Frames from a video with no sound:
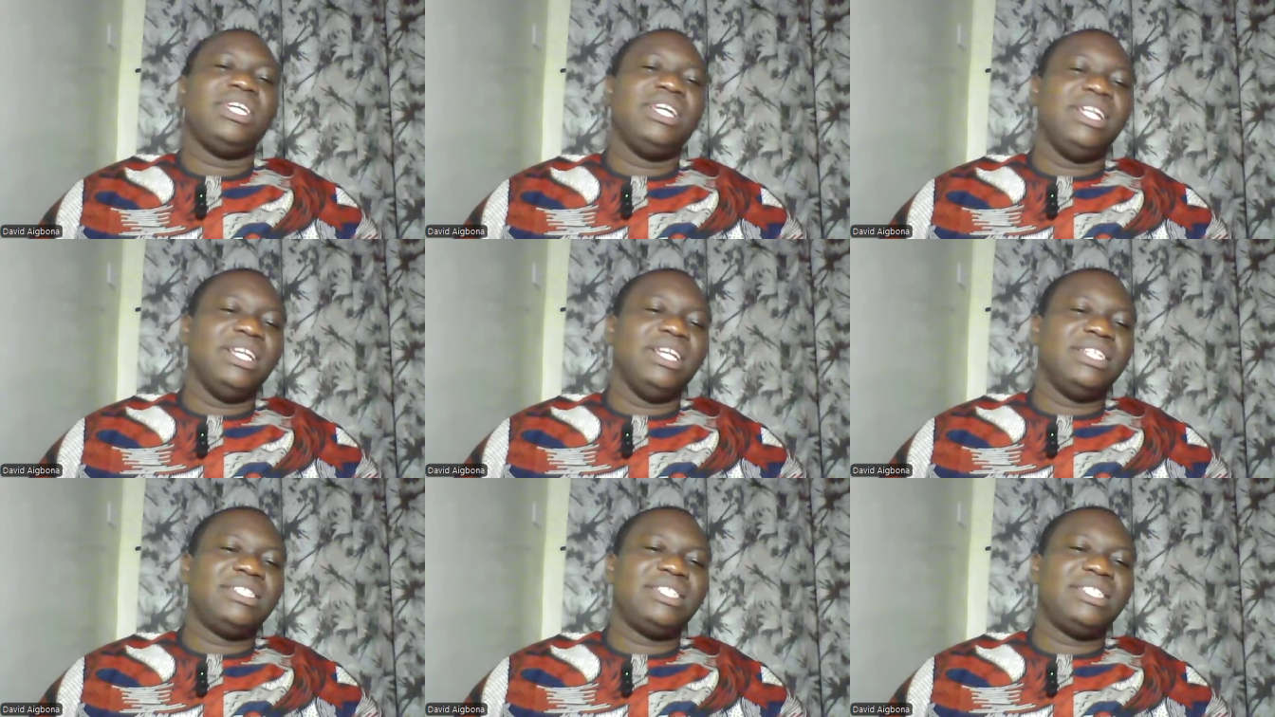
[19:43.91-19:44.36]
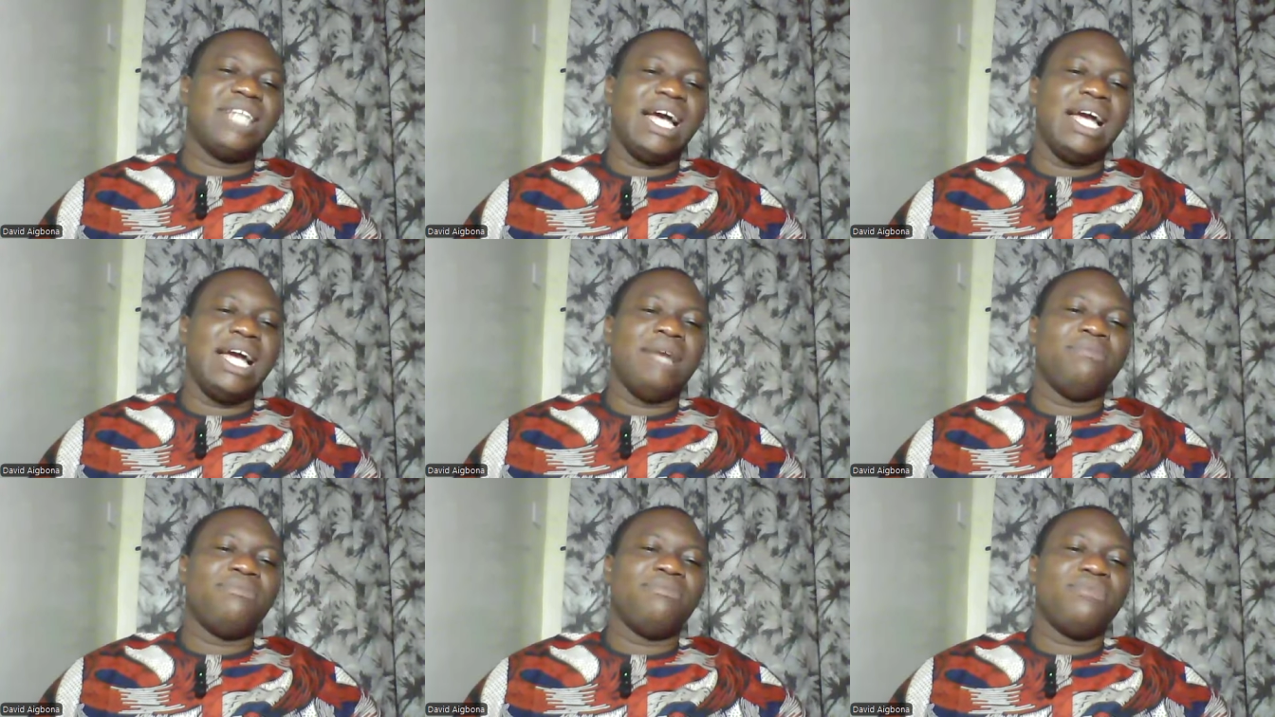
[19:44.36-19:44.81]
in his
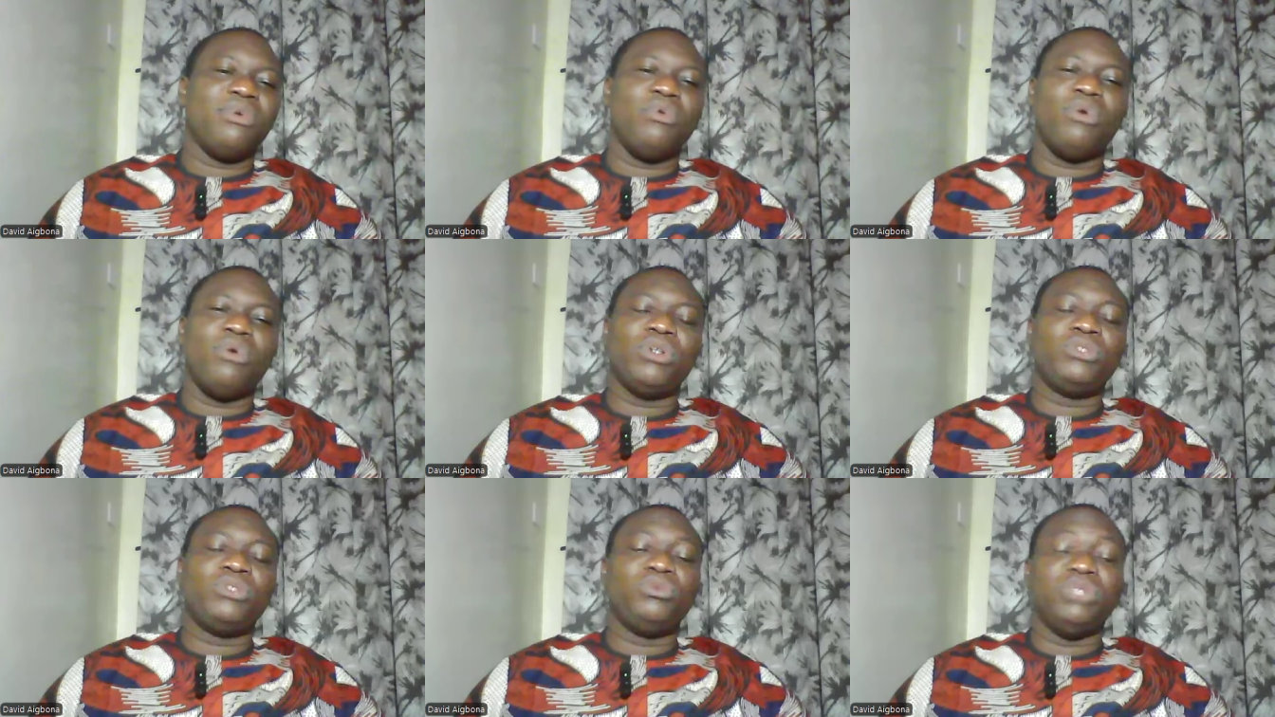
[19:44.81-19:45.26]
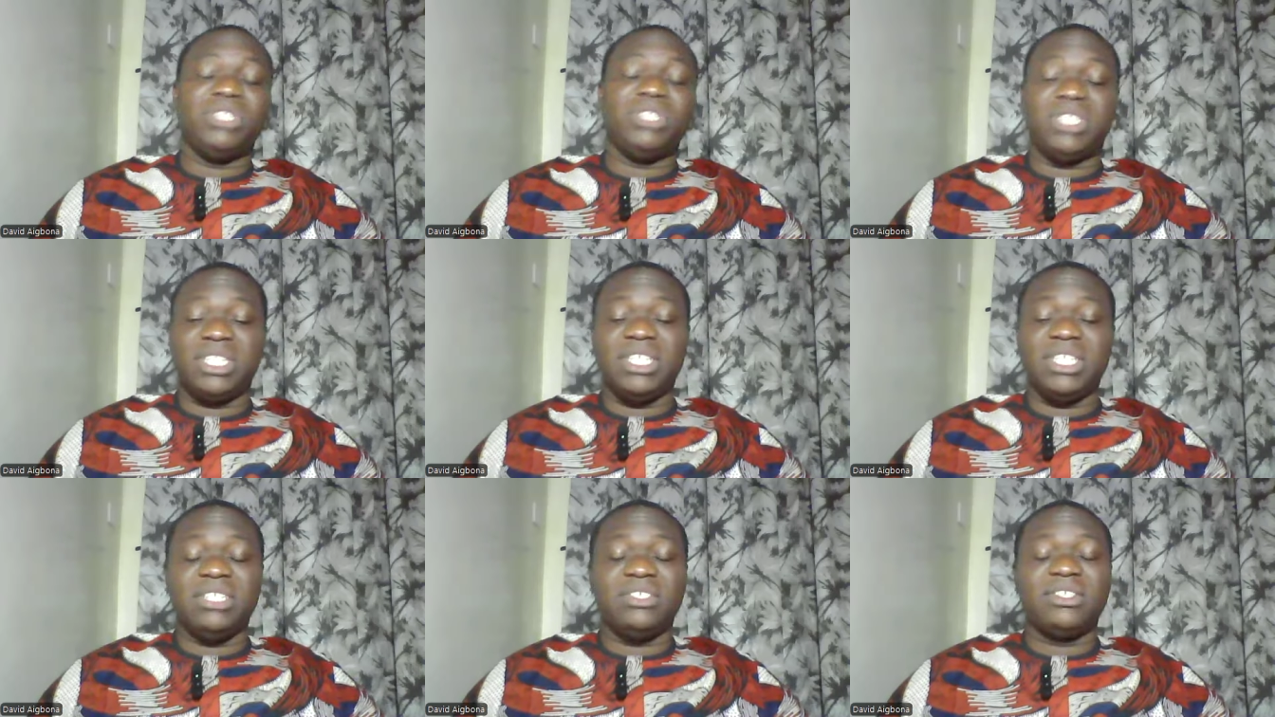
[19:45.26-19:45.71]
time, from what we
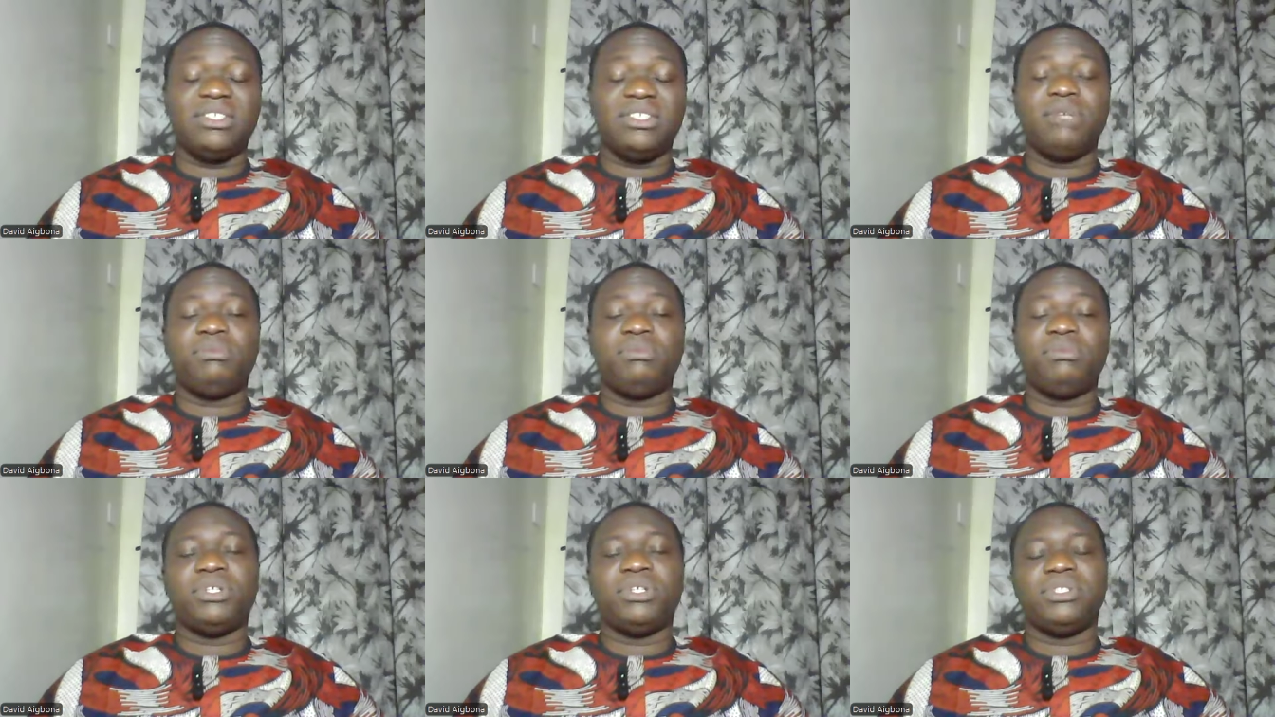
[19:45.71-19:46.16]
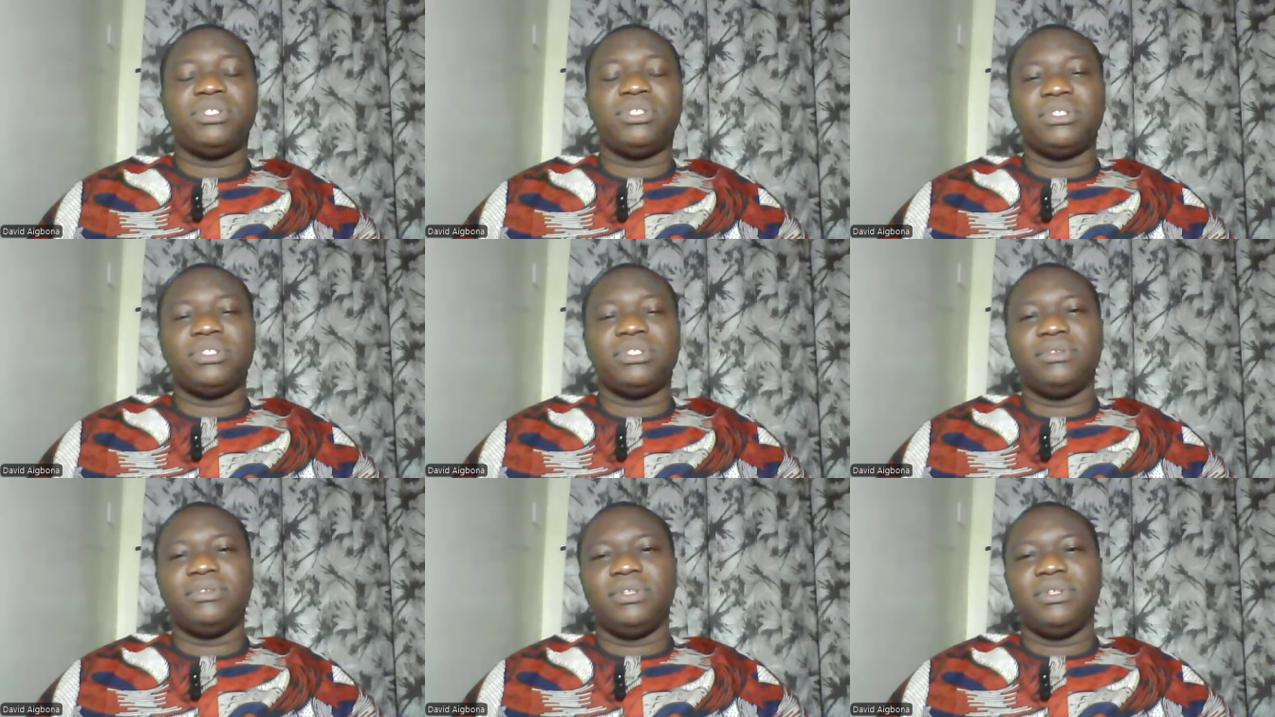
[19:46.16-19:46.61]
see in
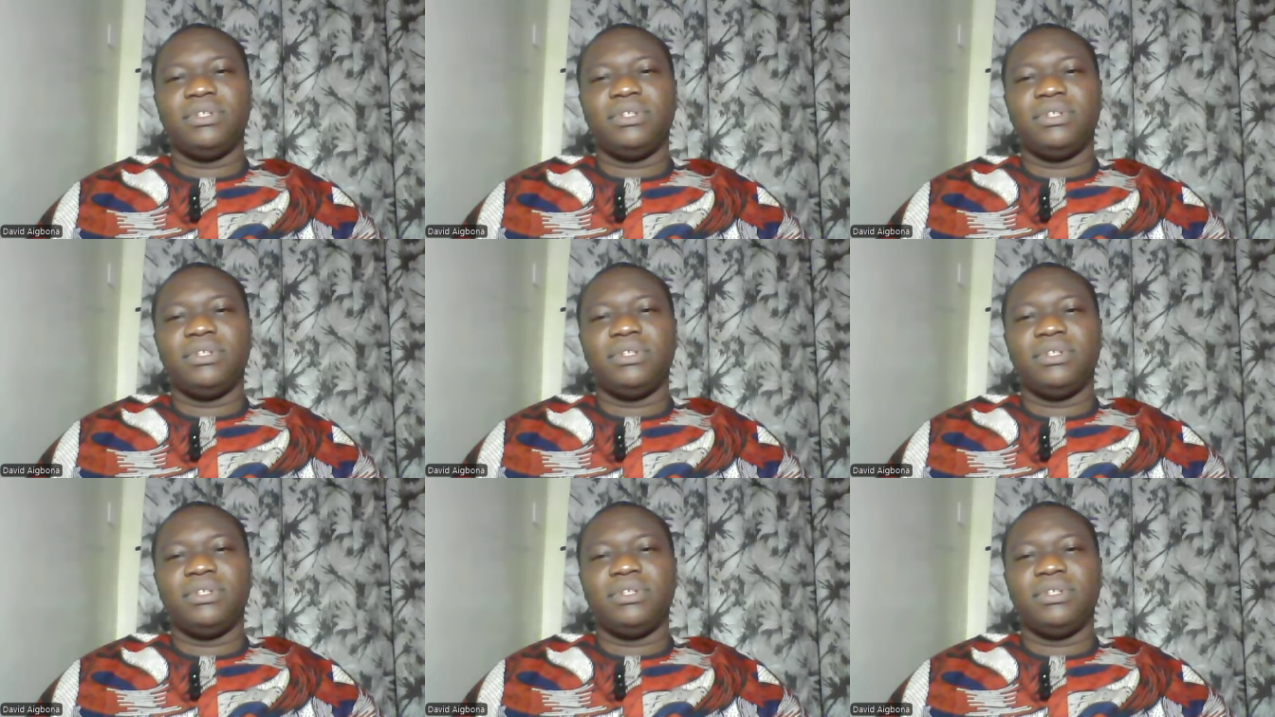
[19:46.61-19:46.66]
scriptures